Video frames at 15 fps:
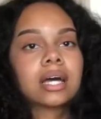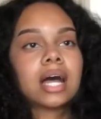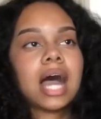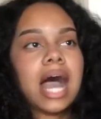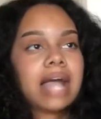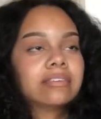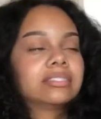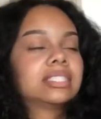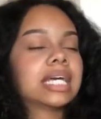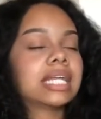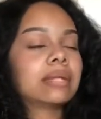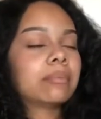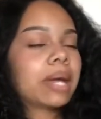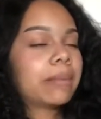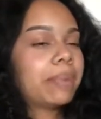I've said
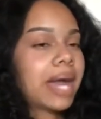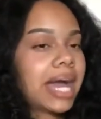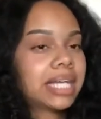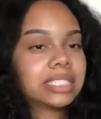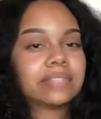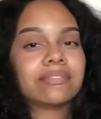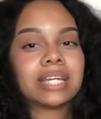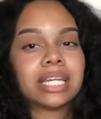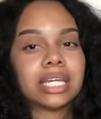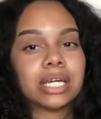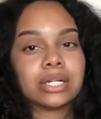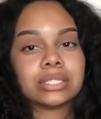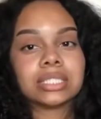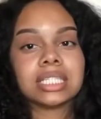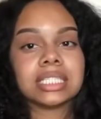in my past
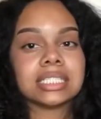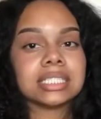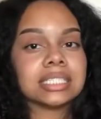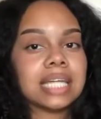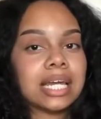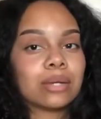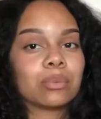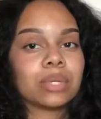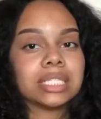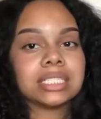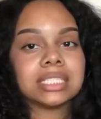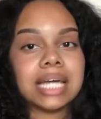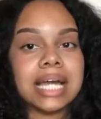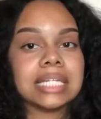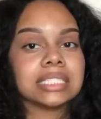videos, this is not a one
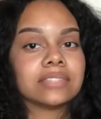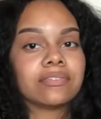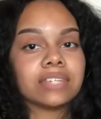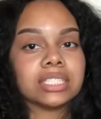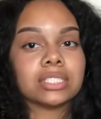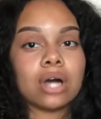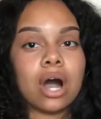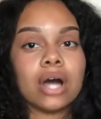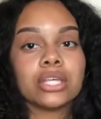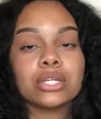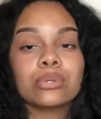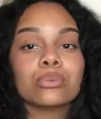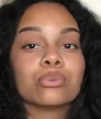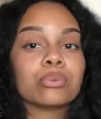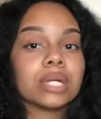size fits all.
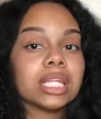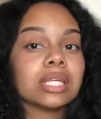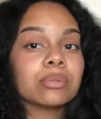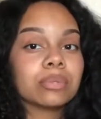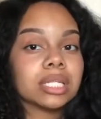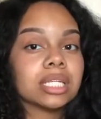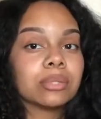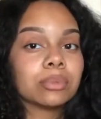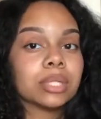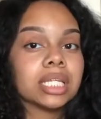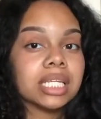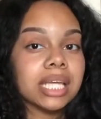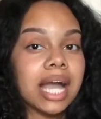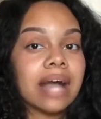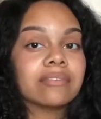You really, really,
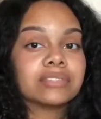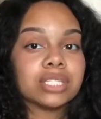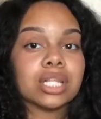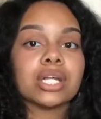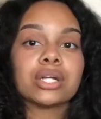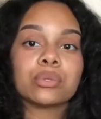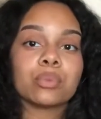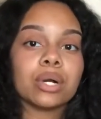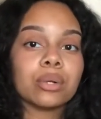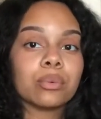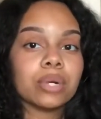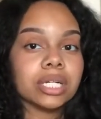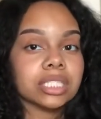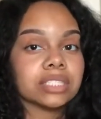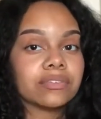really have to learn what
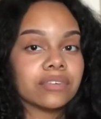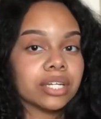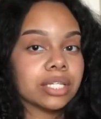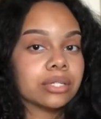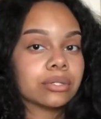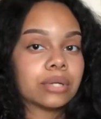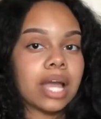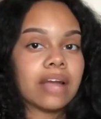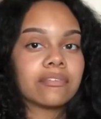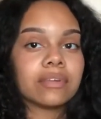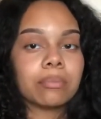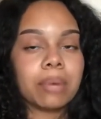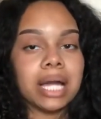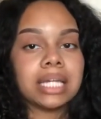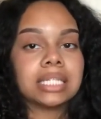works for you.
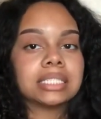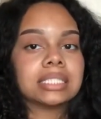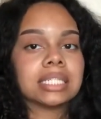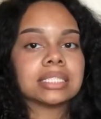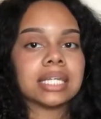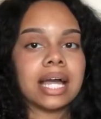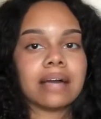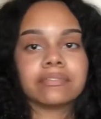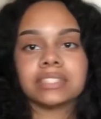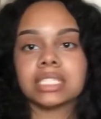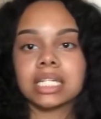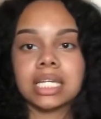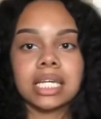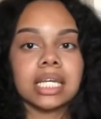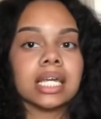Everybody doesn't have
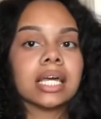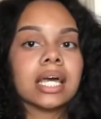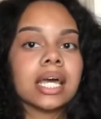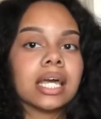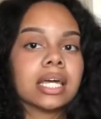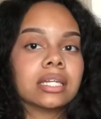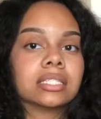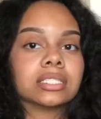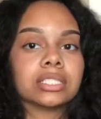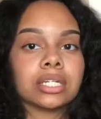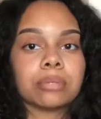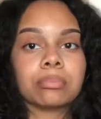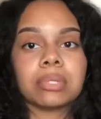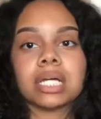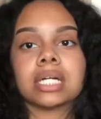to eat in a
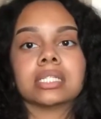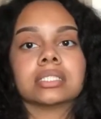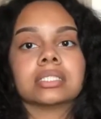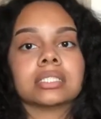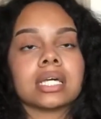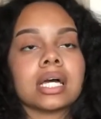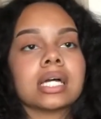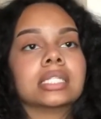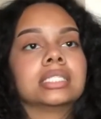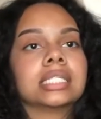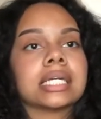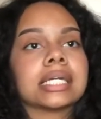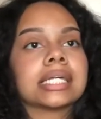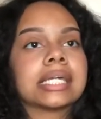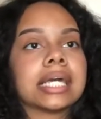surplus to
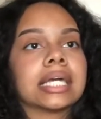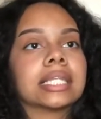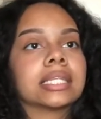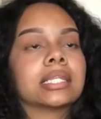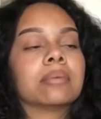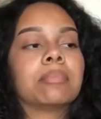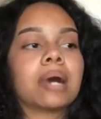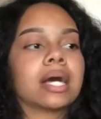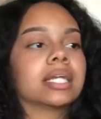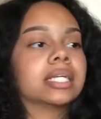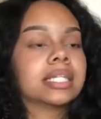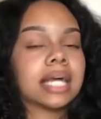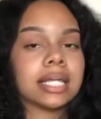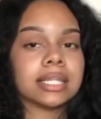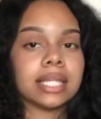get the body
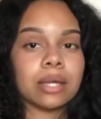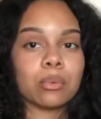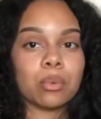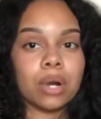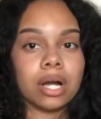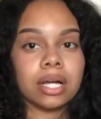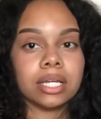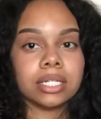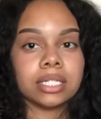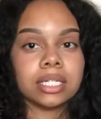that they want.